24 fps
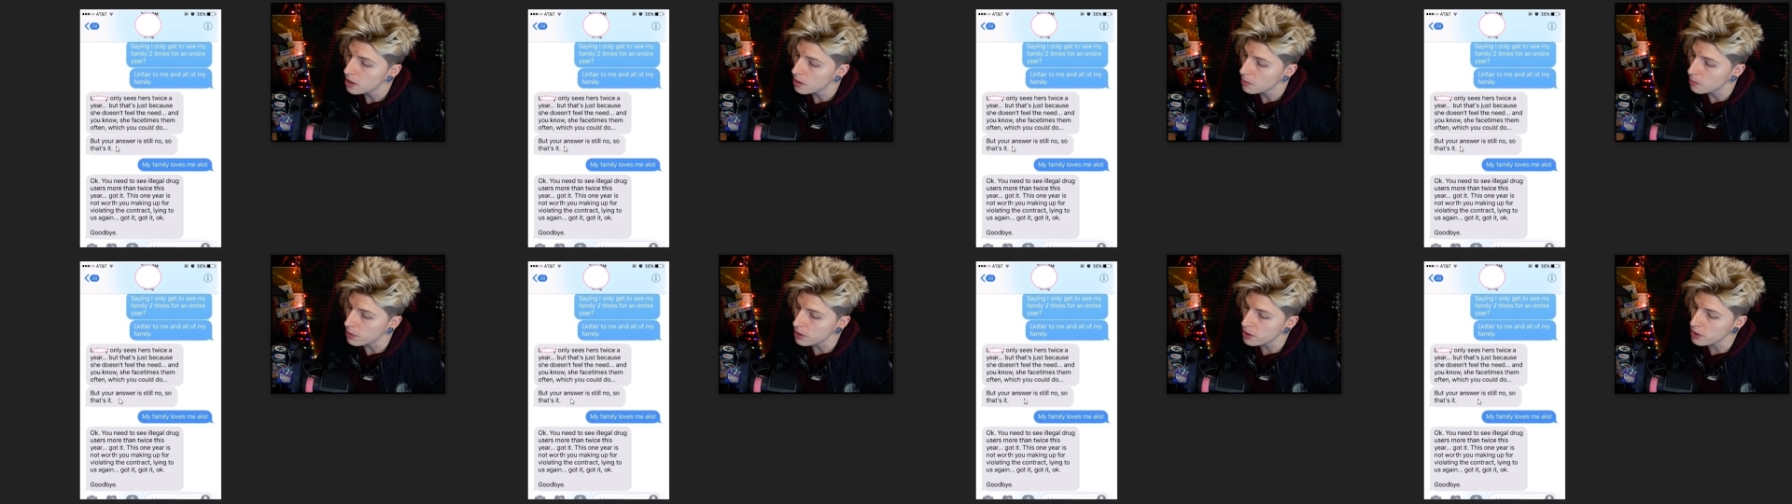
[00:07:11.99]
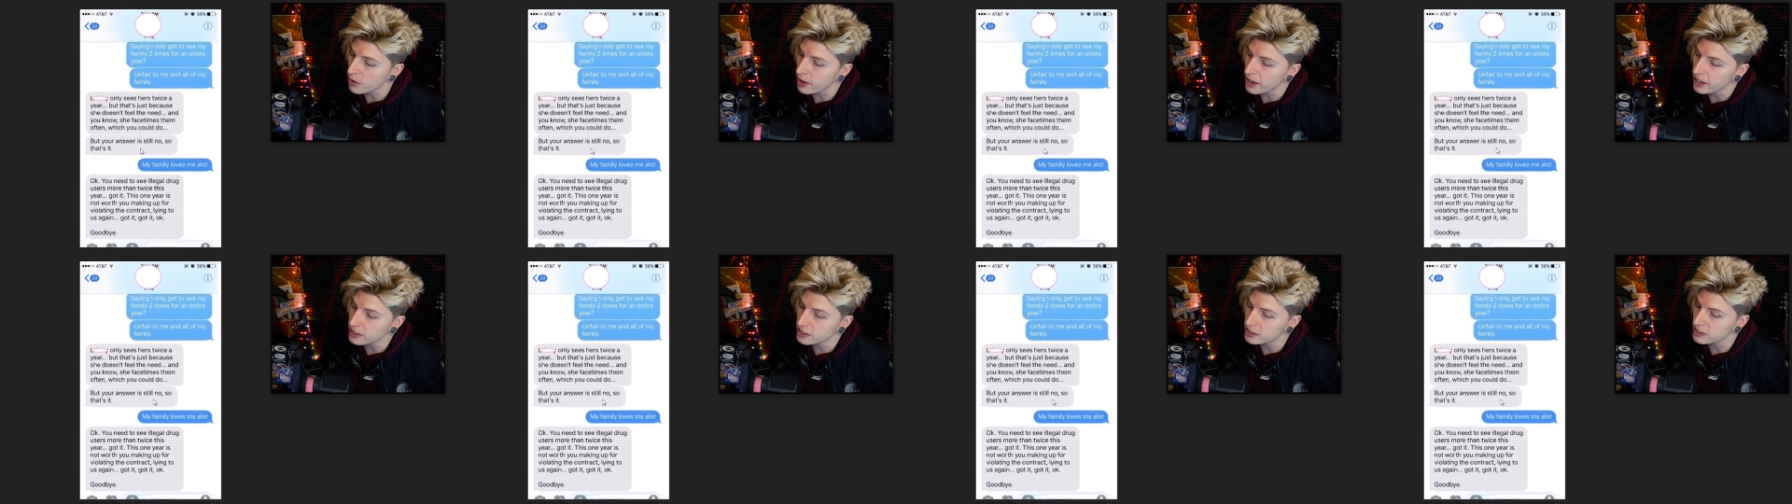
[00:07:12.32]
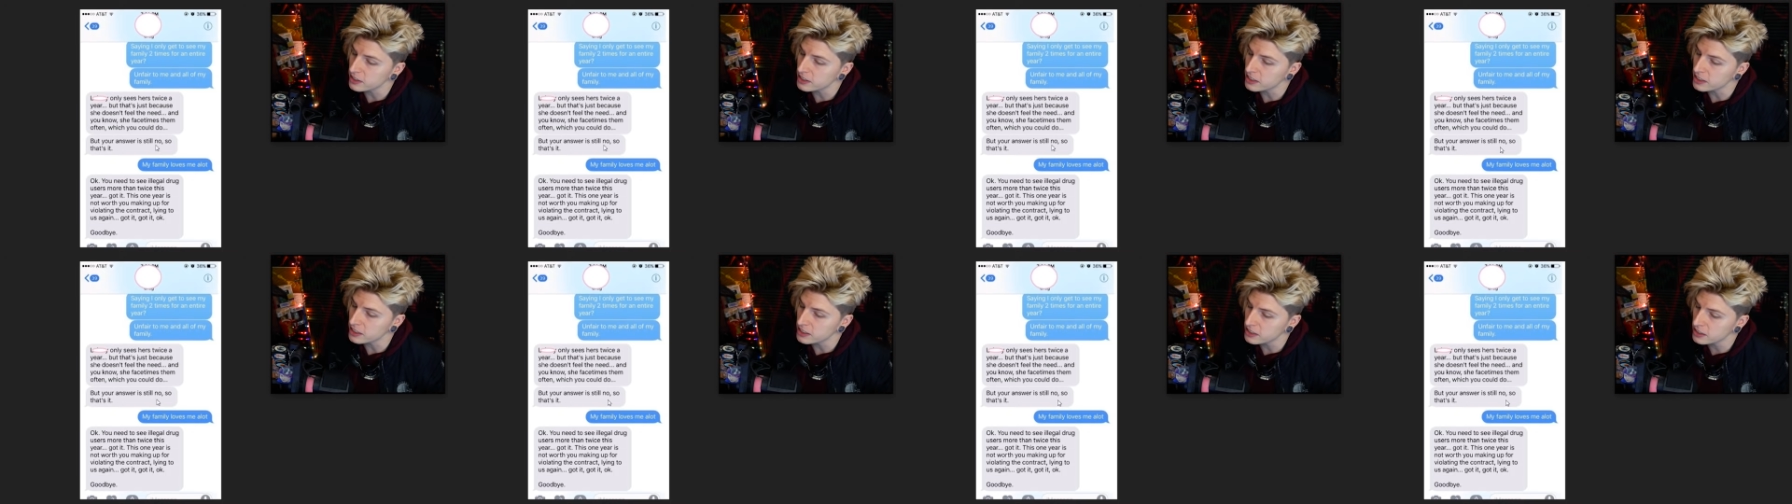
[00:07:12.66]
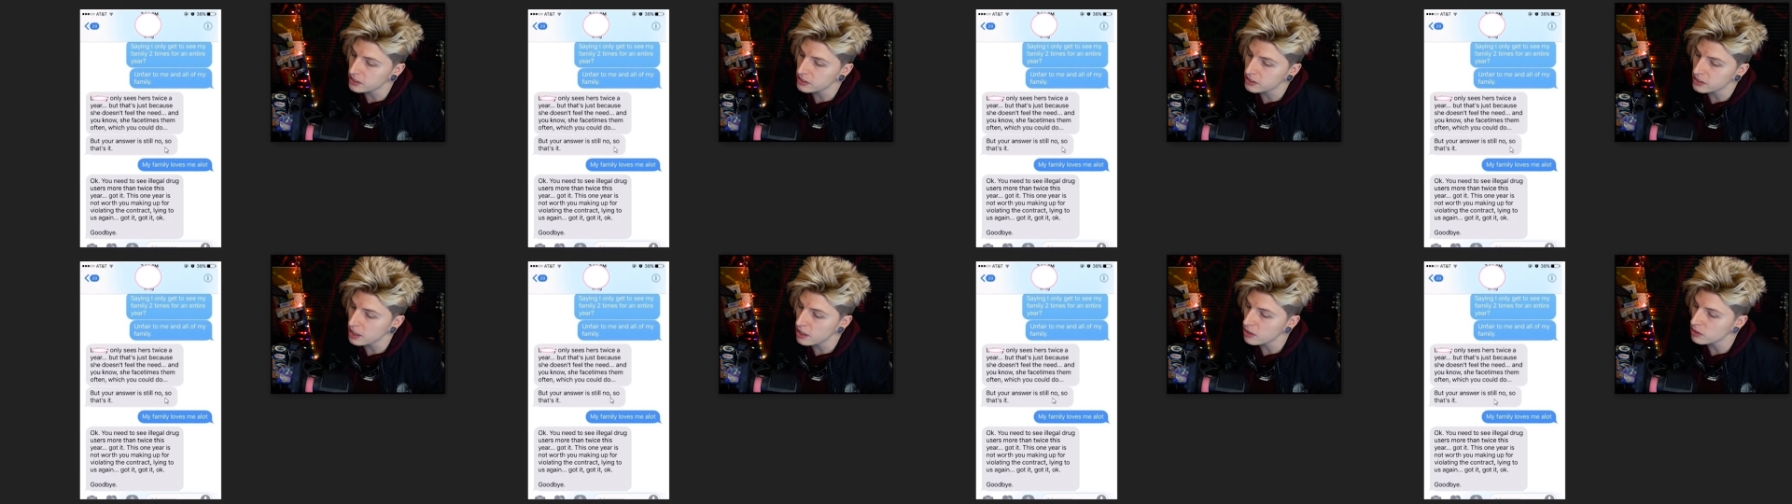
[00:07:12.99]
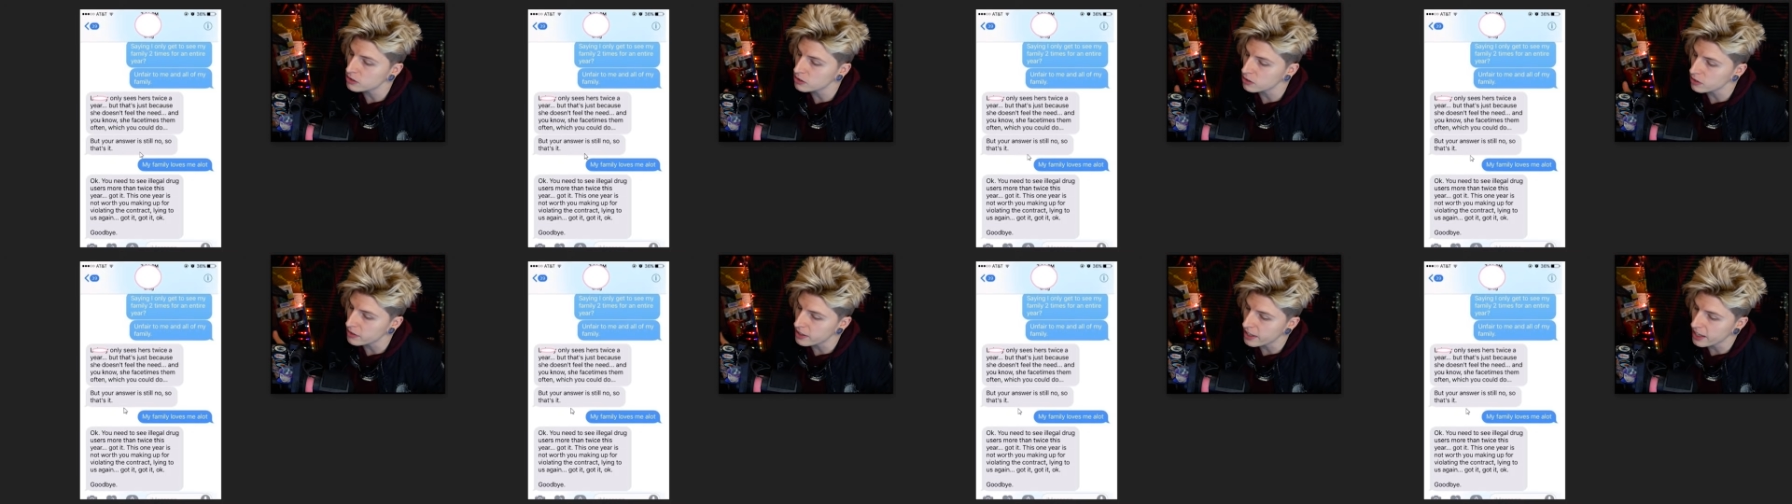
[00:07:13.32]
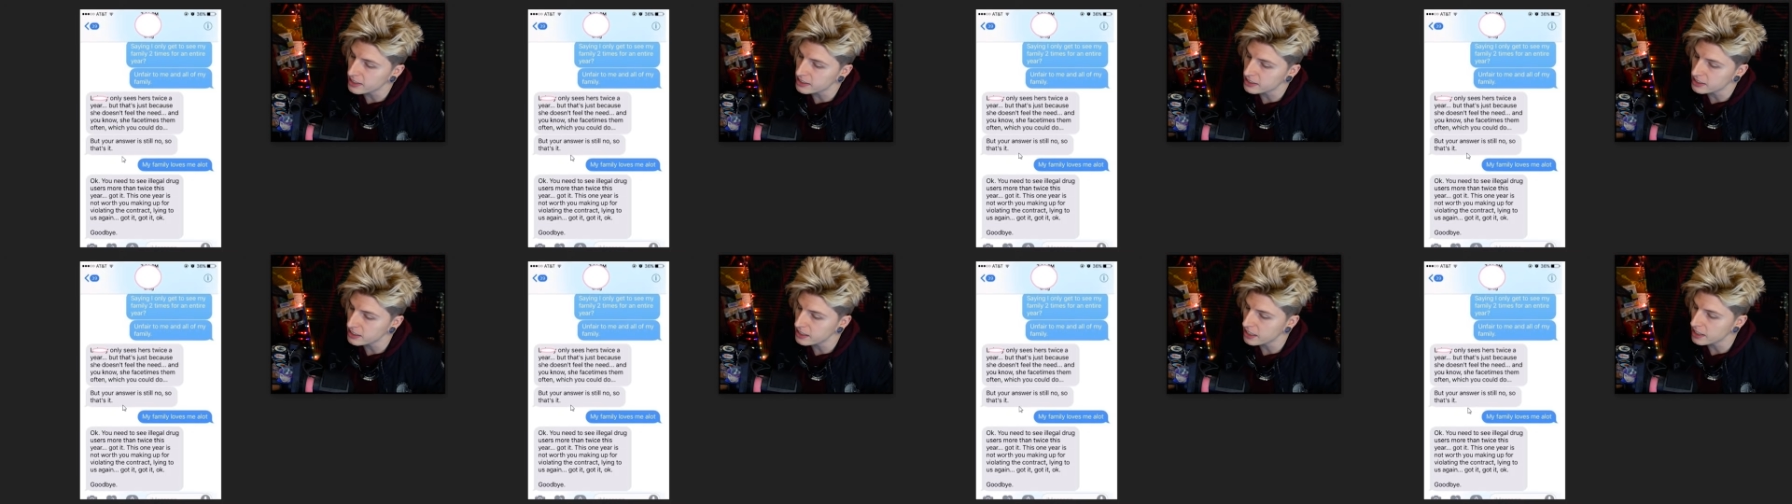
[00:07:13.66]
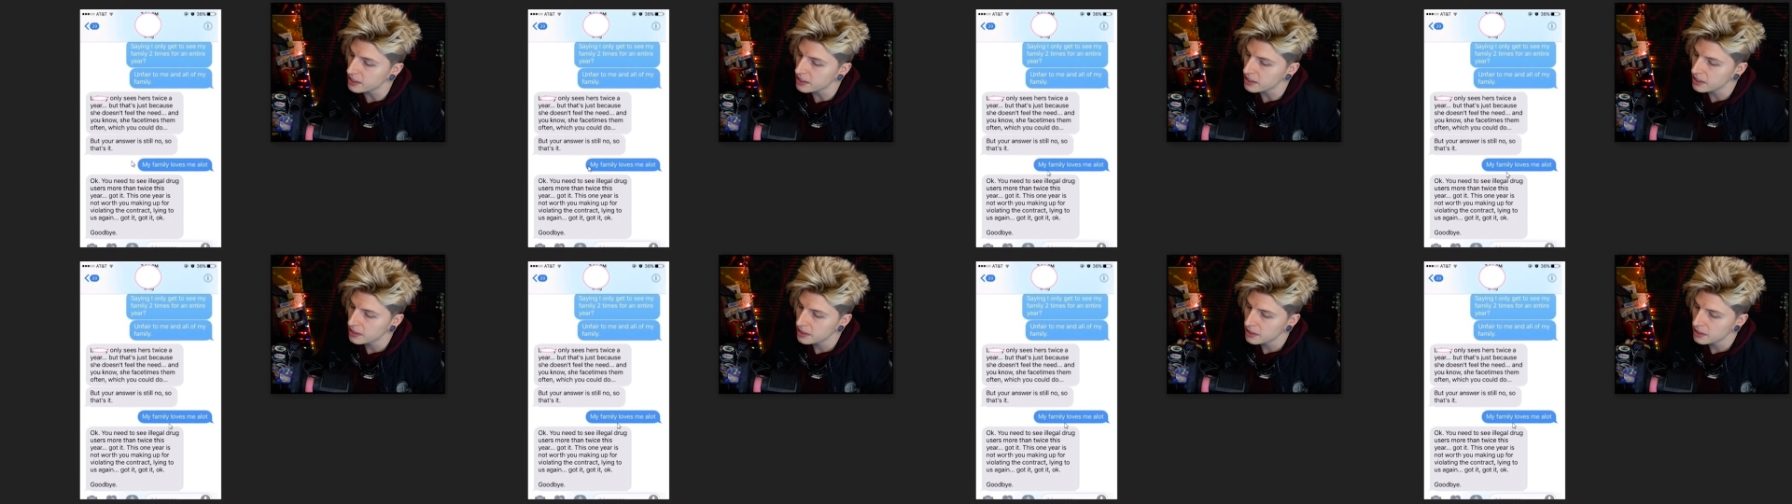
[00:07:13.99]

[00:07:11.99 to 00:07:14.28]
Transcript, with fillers: but your answer is still no, so that's it.